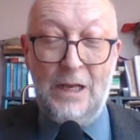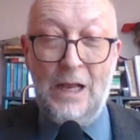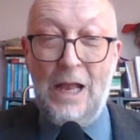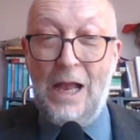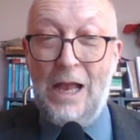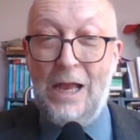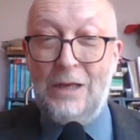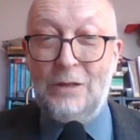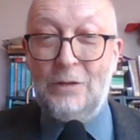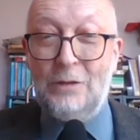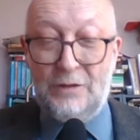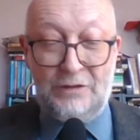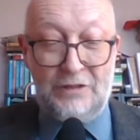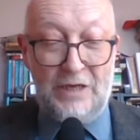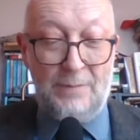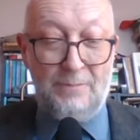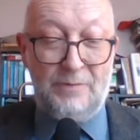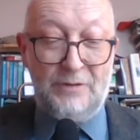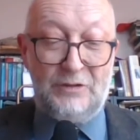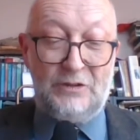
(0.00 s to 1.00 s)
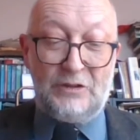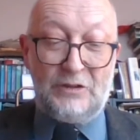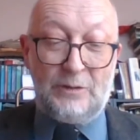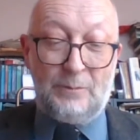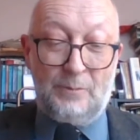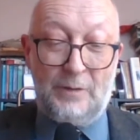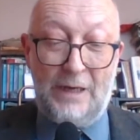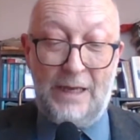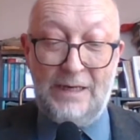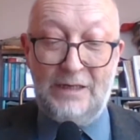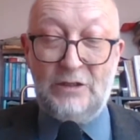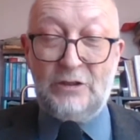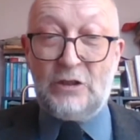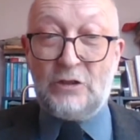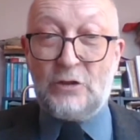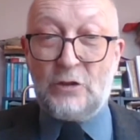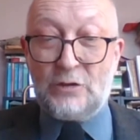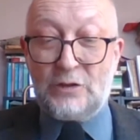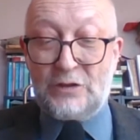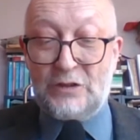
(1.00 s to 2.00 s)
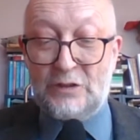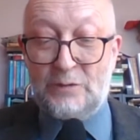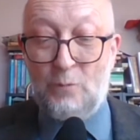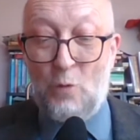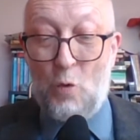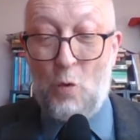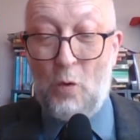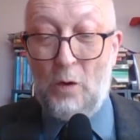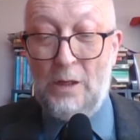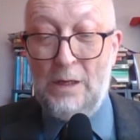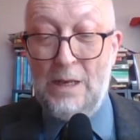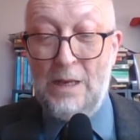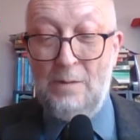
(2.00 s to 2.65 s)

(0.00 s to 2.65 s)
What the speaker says: and The Tempest is a play set on a small,